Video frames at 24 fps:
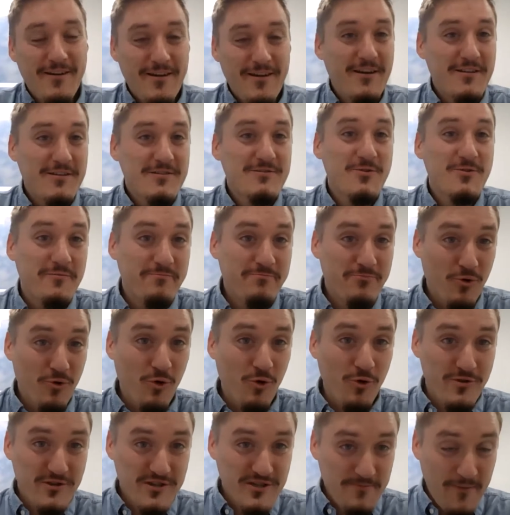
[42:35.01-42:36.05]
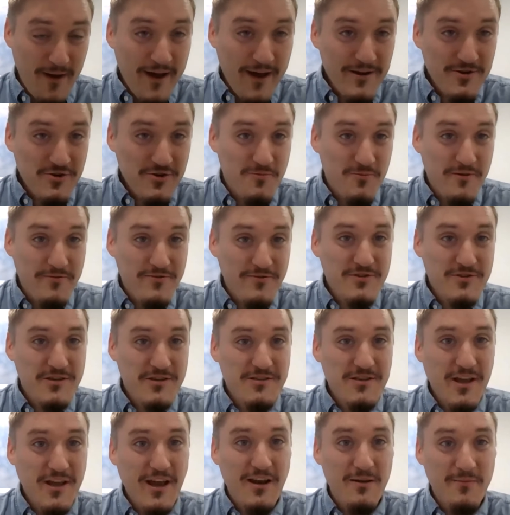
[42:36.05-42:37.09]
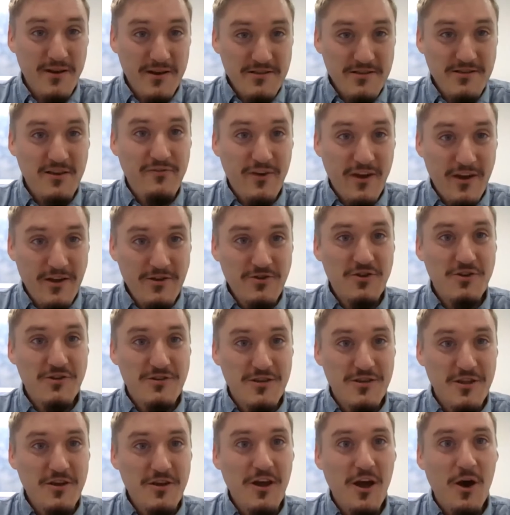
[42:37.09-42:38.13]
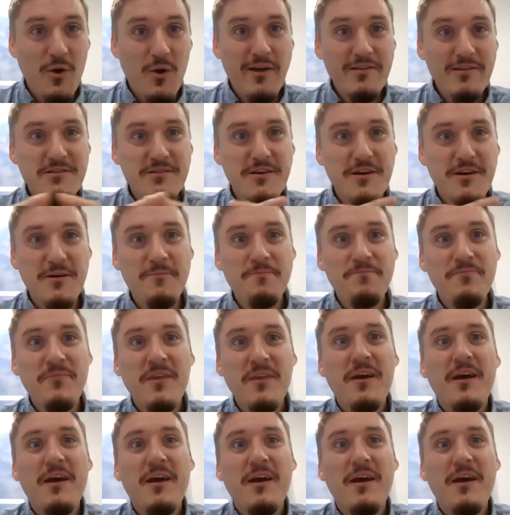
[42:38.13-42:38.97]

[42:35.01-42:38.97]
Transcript: a sort of broad spectrum of sustainability features that go into